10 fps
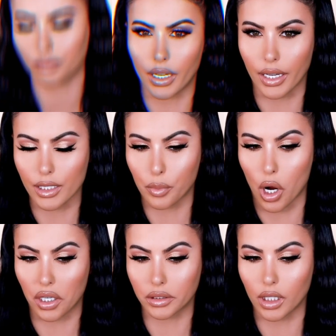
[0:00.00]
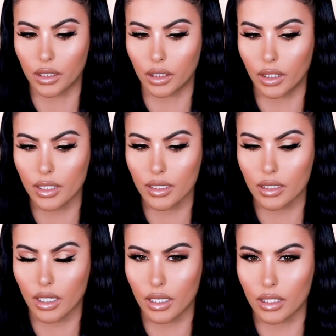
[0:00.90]
Next product on the
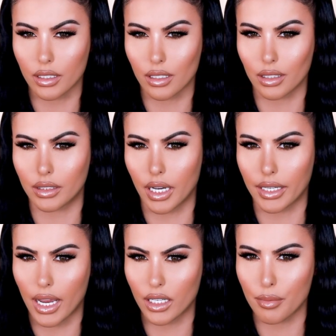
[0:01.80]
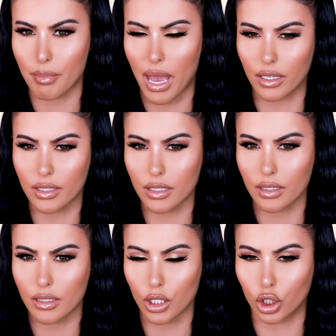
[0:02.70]
list is Diana
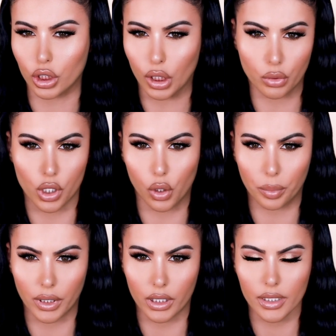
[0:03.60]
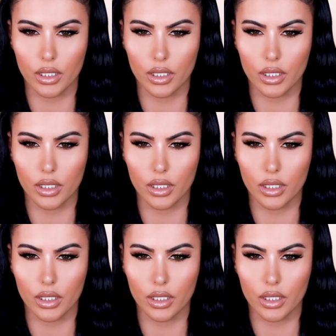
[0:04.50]
Madison's Glowtopia.